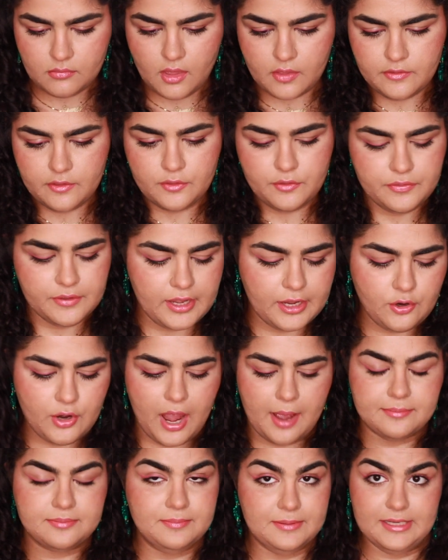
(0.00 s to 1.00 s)
The other thing I
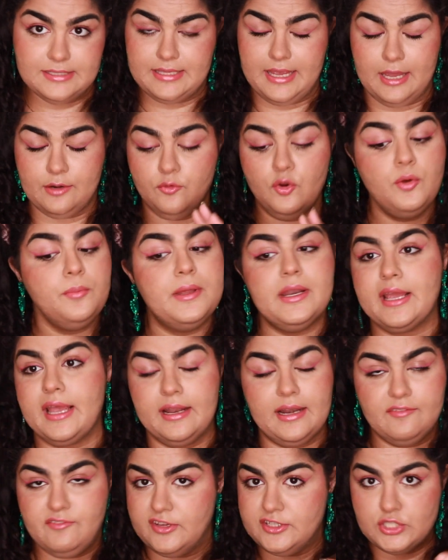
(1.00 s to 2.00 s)
grabbed because I had room, and again,
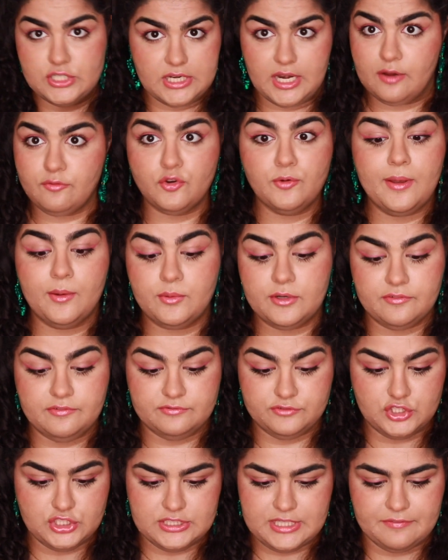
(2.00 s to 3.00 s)
if I didn't have room, I would
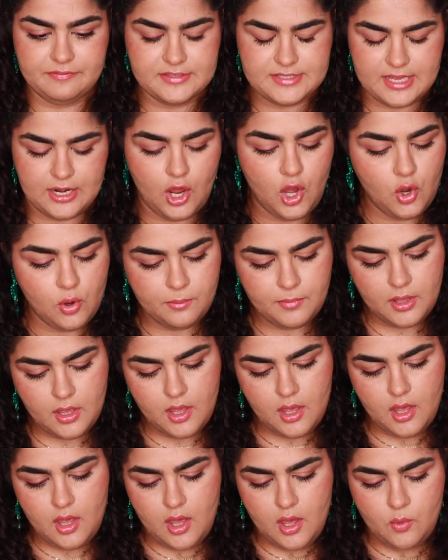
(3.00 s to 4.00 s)
have just left this at home,
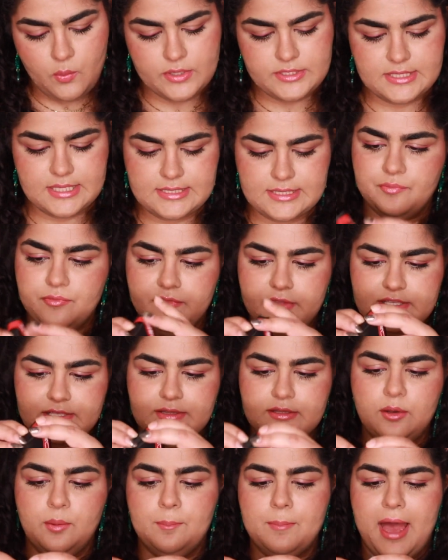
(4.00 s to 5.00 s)
was this
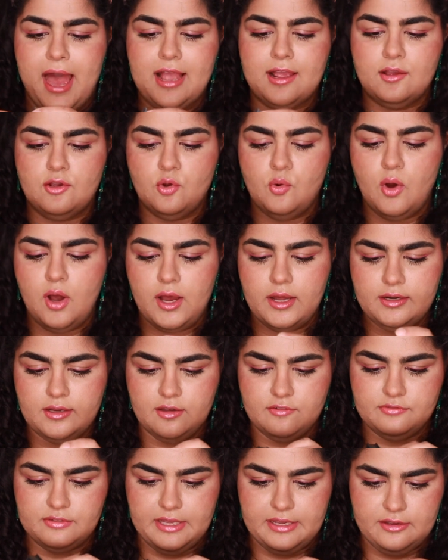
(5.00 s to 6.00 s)
little MAC quad
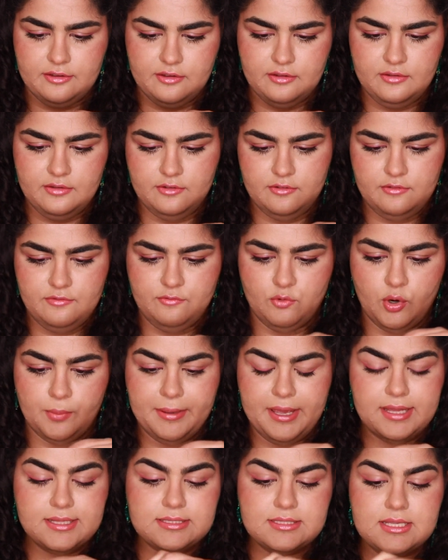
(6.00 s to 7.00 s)
of like 4
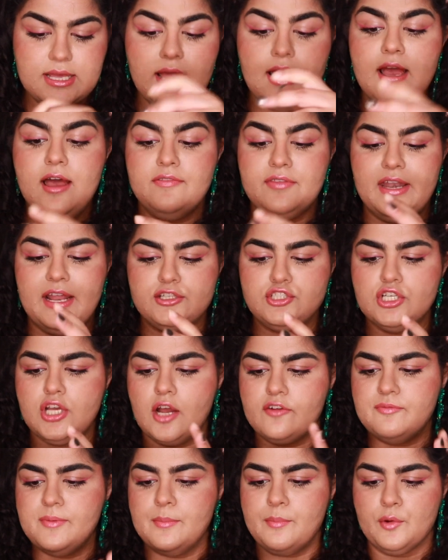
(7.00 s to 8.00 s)
pans that I actually
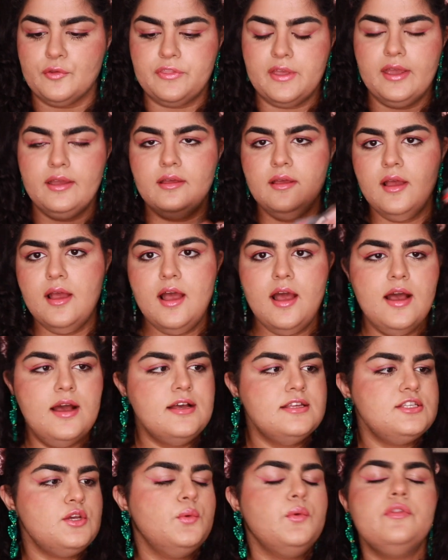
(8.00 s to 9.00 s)
got for my birthday.
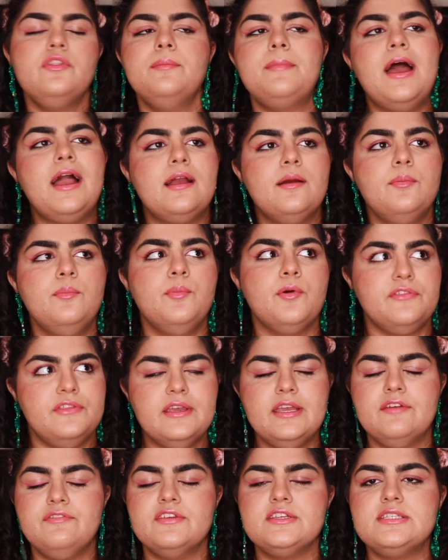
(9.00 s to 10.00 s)
So the MAC birthday
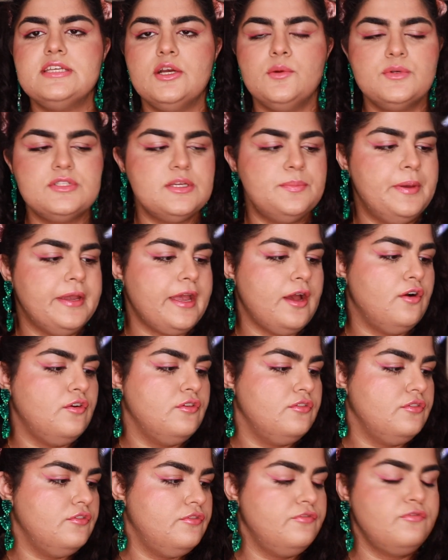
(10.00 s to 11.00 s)
gift this year was to pick
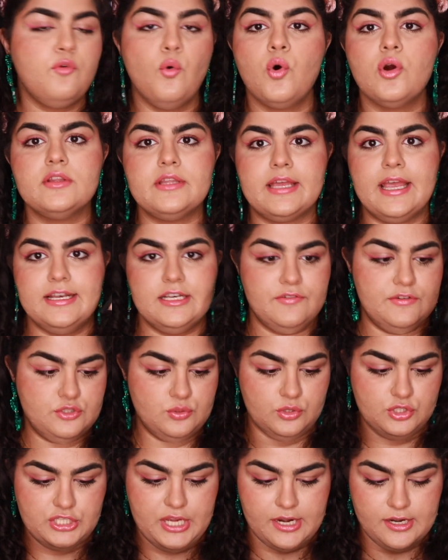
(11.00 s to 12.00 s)
out 4 like
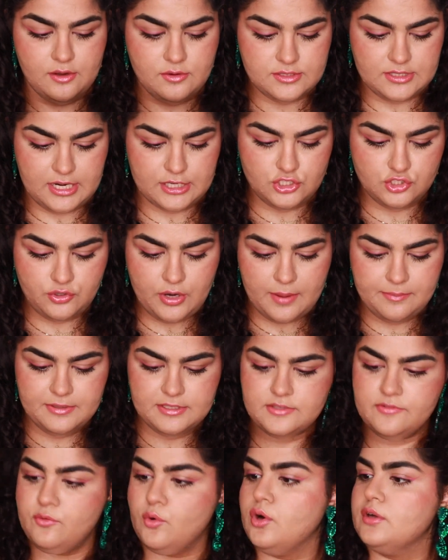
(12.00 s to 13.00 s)
individual shadows, and I just grabbed
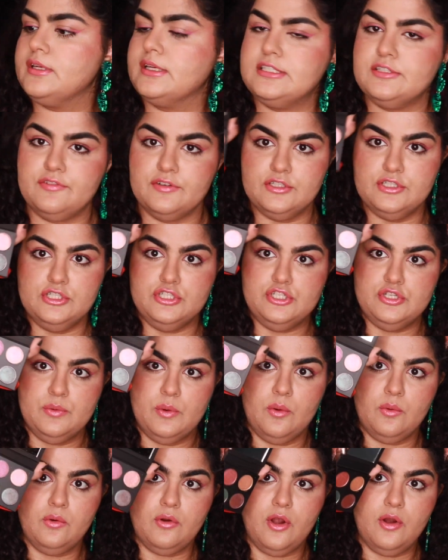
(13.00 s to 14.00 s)
these 4 like different
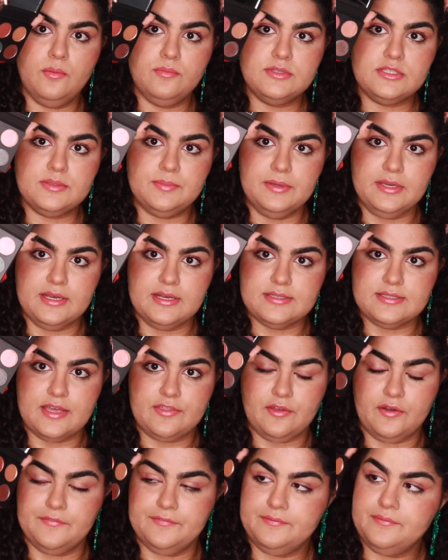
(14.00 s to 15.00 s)
duochromes because I
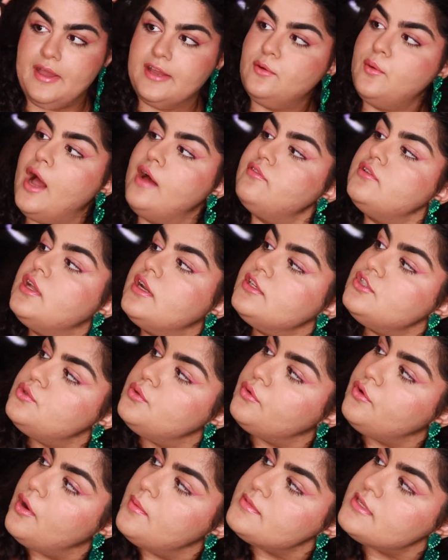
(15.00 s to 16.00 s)
thought I don't have a lot
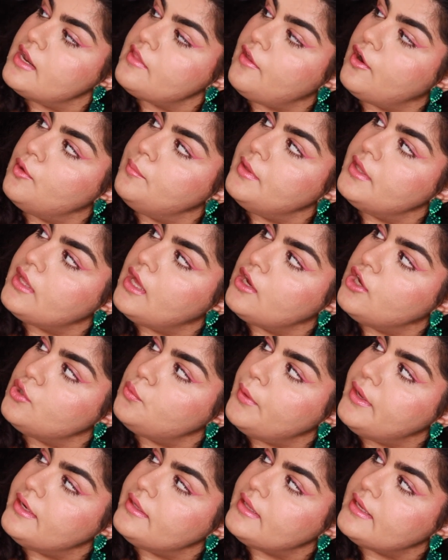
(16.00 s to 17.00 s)
of duochromes, and I thought it'd be a good
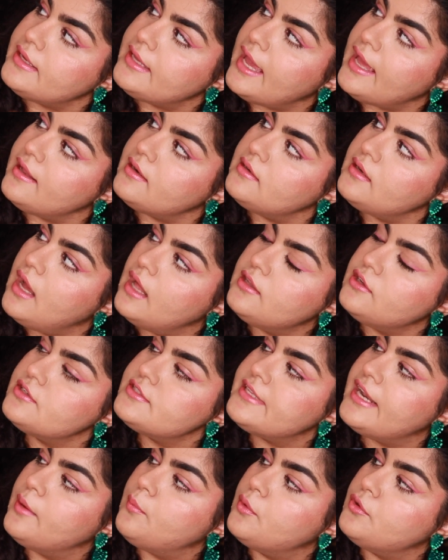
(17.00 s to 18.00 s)
way to like get colors
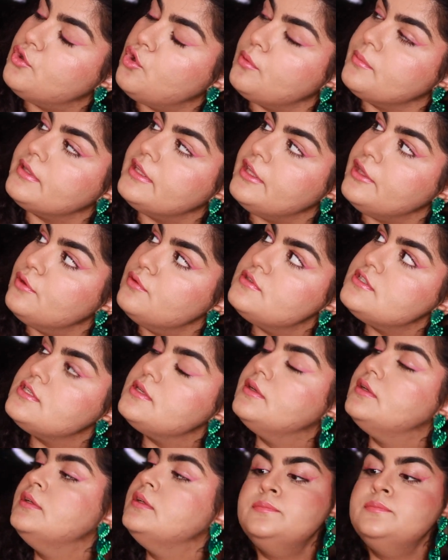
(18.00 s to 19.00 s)
that I won't normally use.
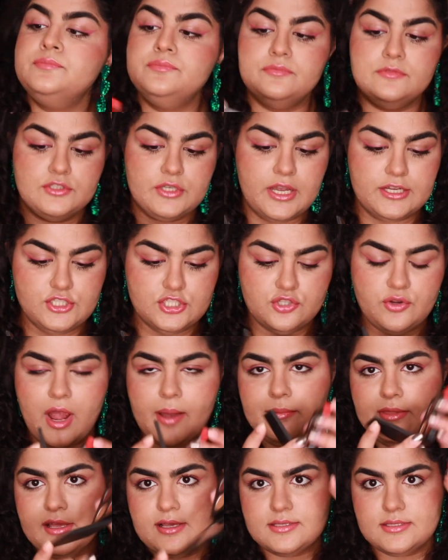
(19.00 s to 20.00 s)
So I just
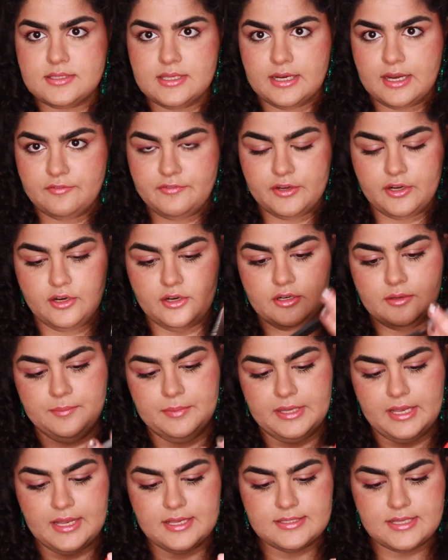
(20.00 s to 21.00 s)
grabbed this, and I figured
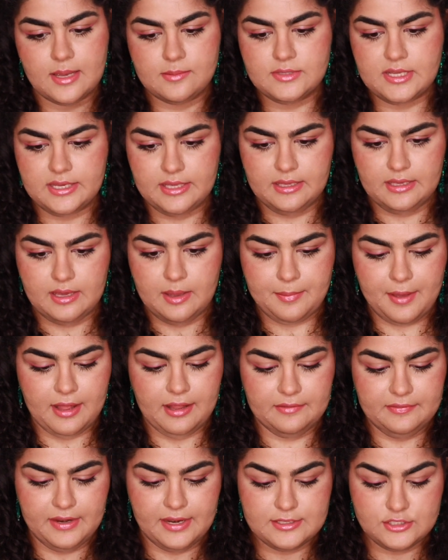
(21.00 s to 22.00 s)
because I'm taking a
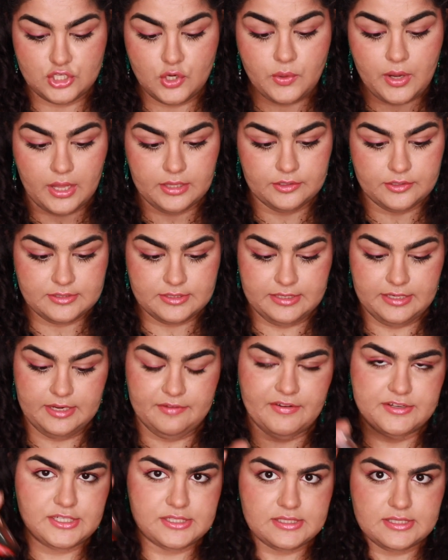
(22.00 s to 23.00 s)
palette that has no colors in it,
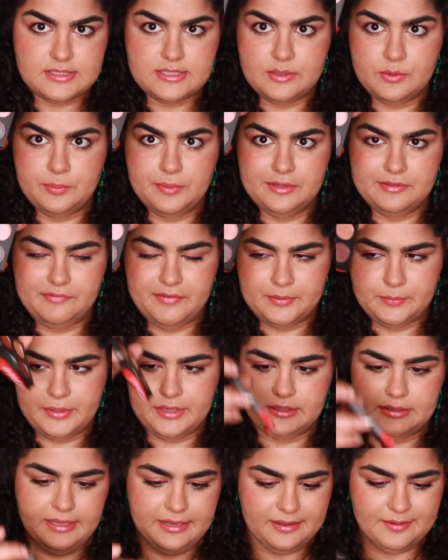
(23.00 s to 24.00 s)
if I took this, it would be a fun way
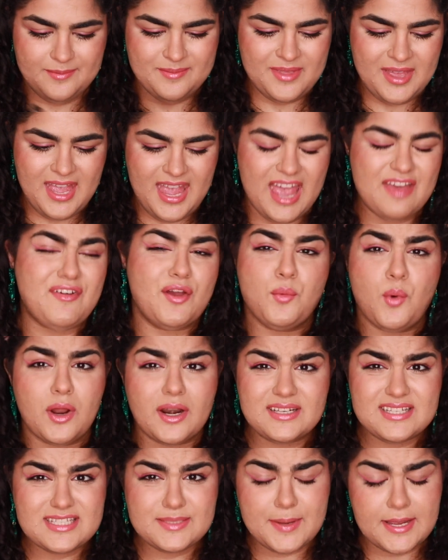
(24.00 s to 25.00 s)
to like, if I
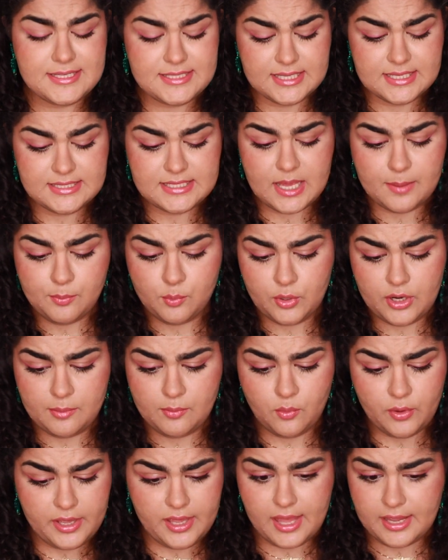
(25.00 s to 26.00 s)
wanted to spice things up when I'm
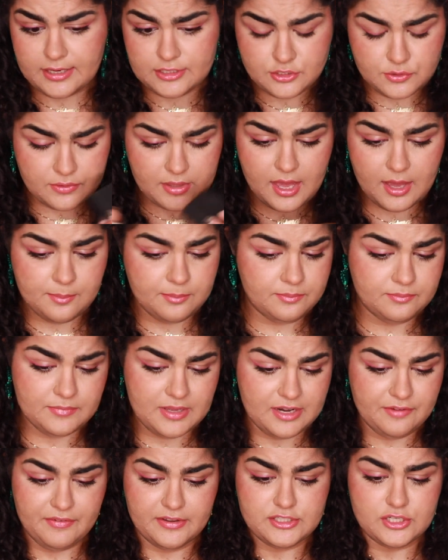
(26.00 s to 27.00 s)
away, I can do that,
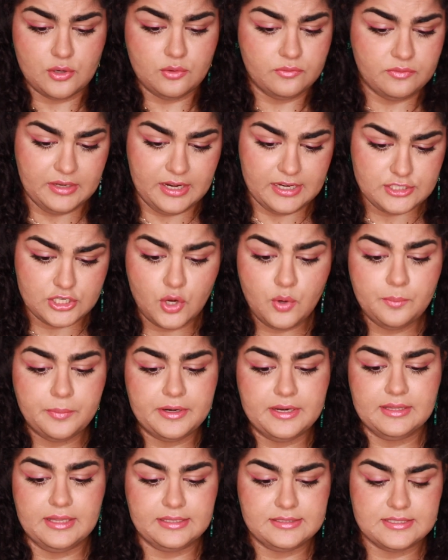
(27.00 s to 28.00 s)
and if I don't, then I don't, but
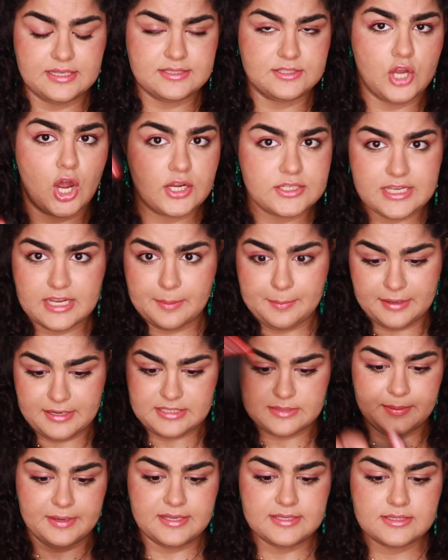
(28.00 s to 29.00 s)
it like does not take up any
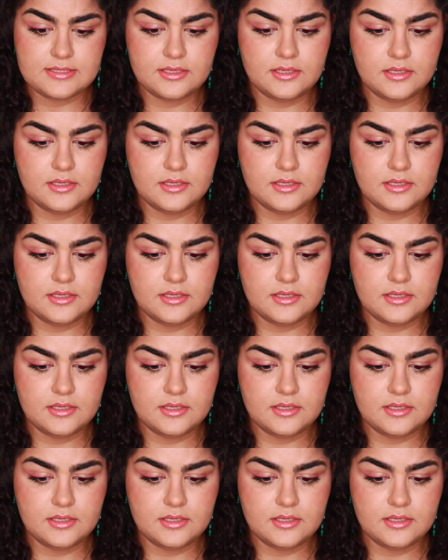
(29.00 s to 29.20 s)
space.